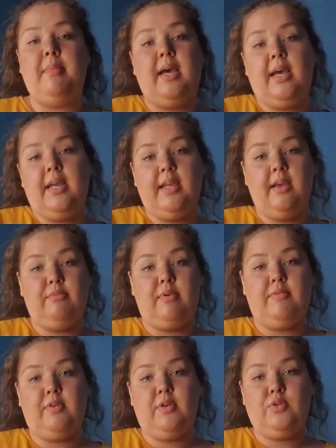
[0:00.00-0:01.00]
my
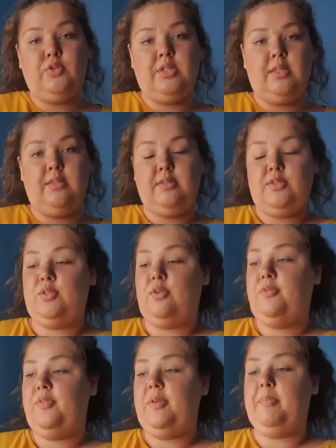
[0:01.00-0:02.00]
Revolution
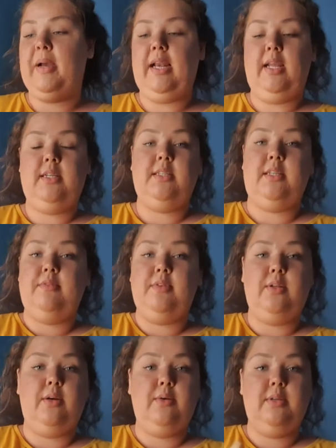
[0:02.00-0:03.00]
Sophie palette, even
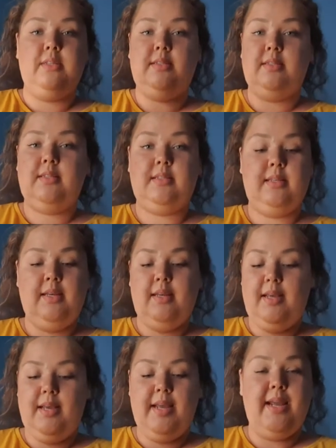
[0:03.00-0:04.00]
though it's
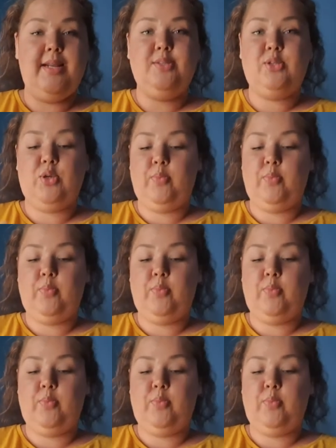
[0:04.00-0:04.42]
in two